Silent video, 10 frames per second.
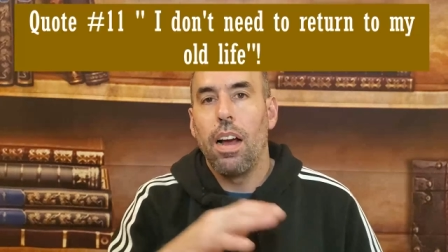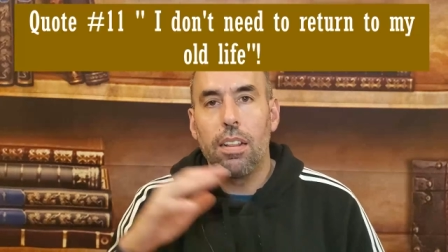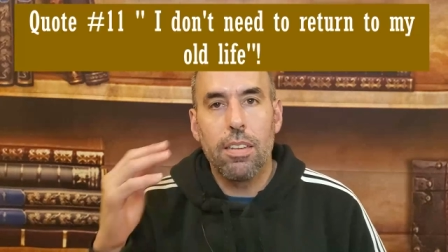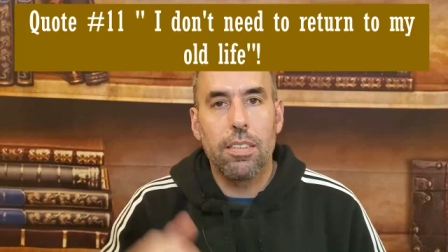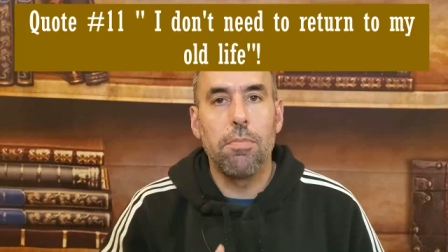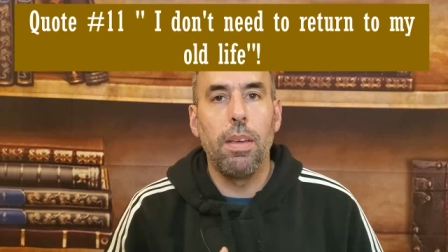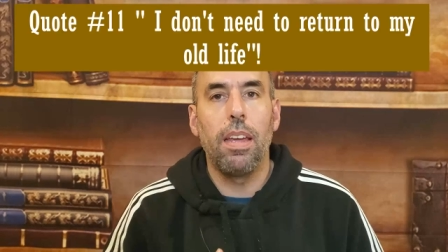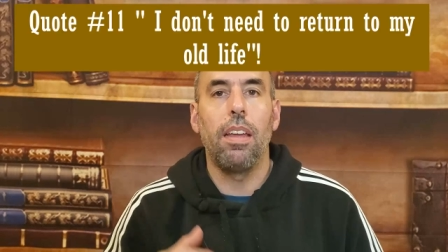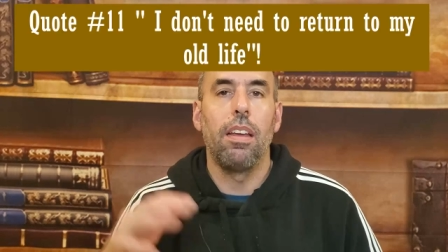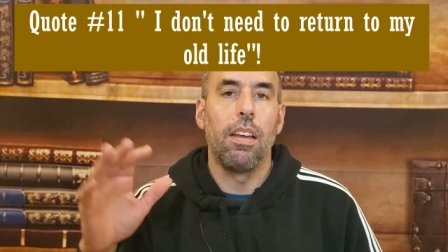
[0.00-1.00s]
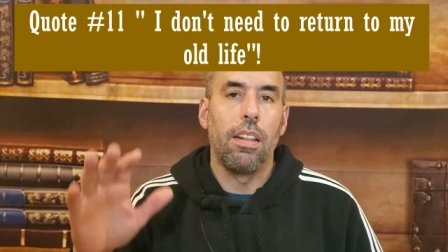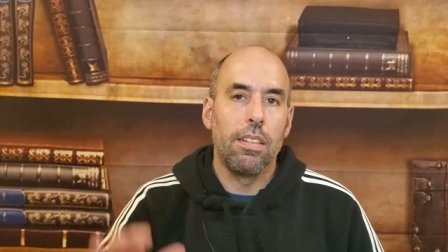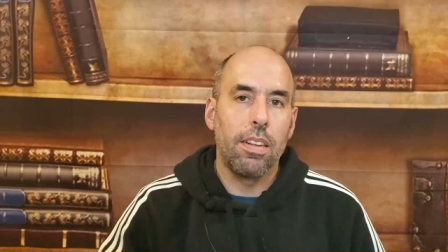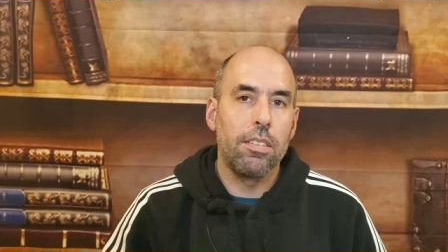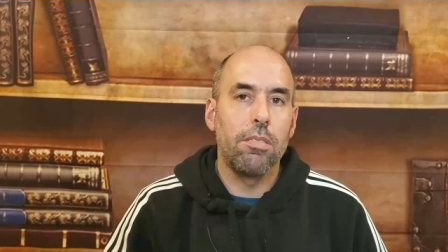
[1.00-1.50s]
This is me.
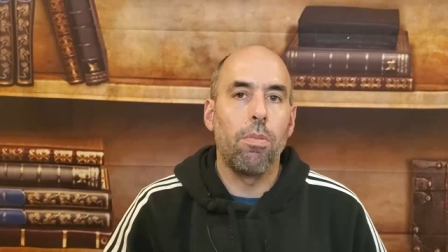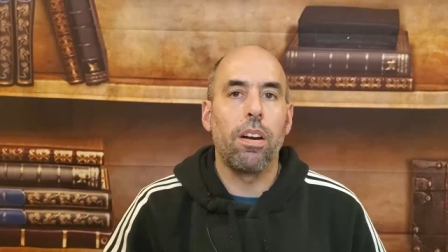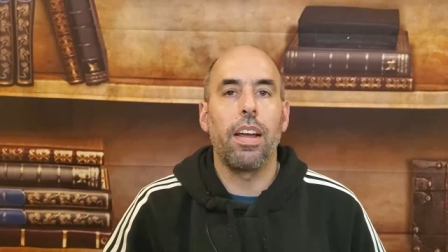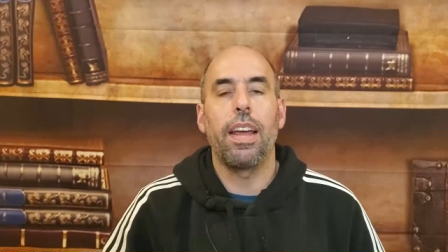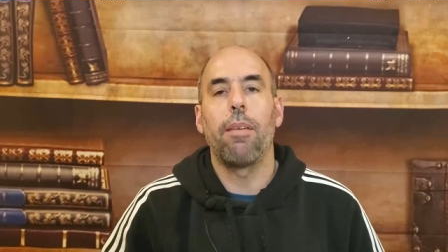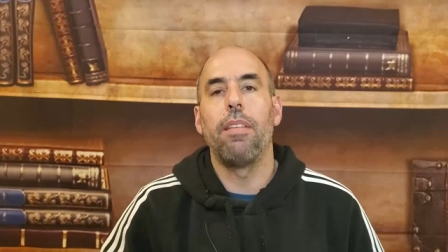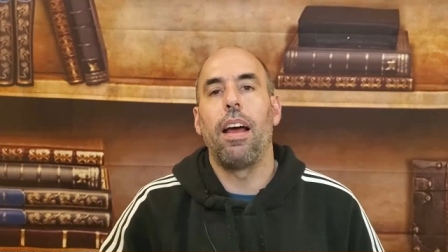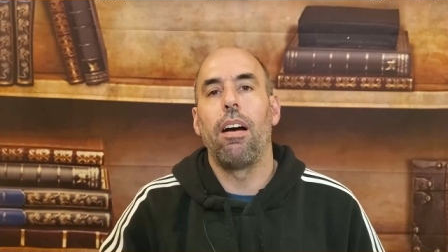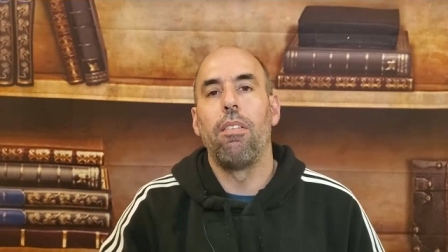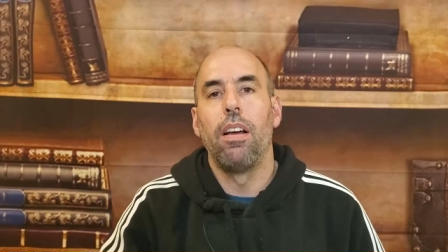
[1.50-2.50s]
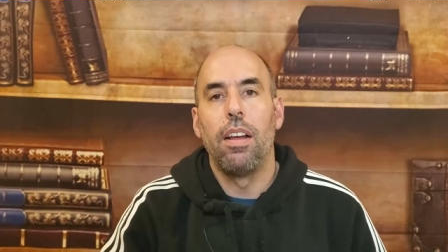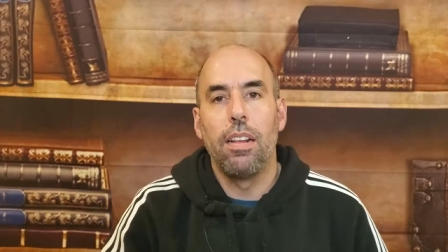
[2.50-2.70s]
This is what I am now.